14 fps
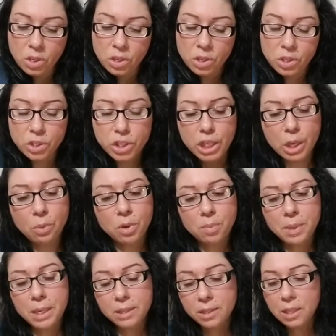She would
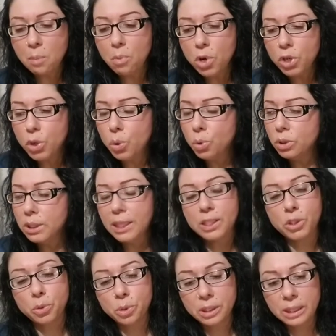be someone who
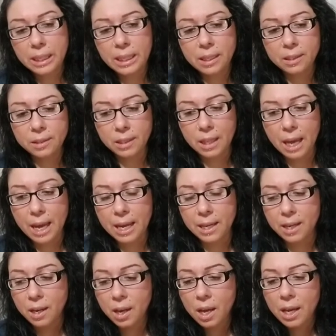literally like
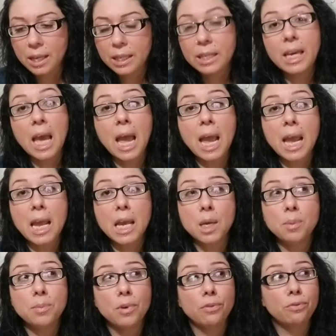
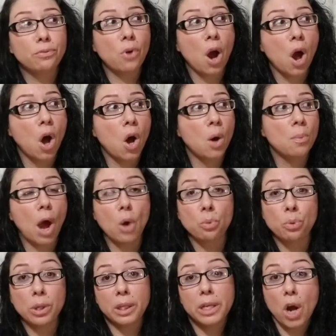came from a
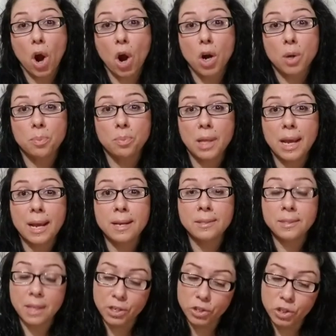really hard
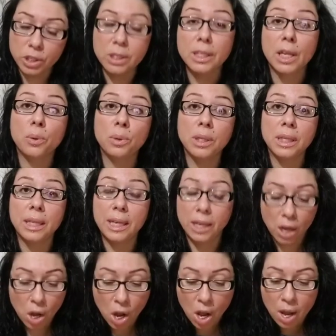place, and she literally
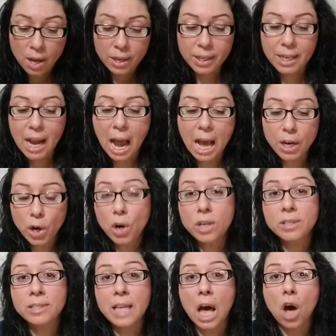got
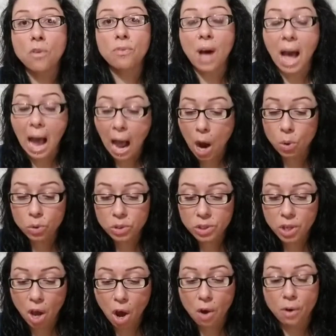herself out
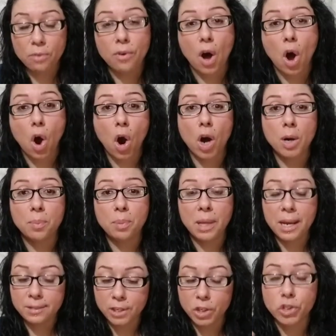of a hard
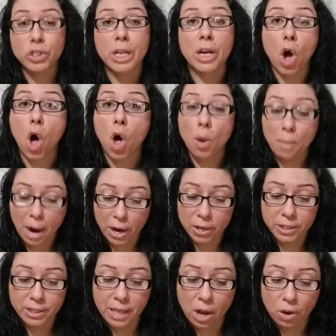place, and she did it all by
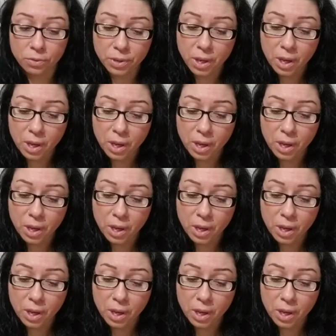herself.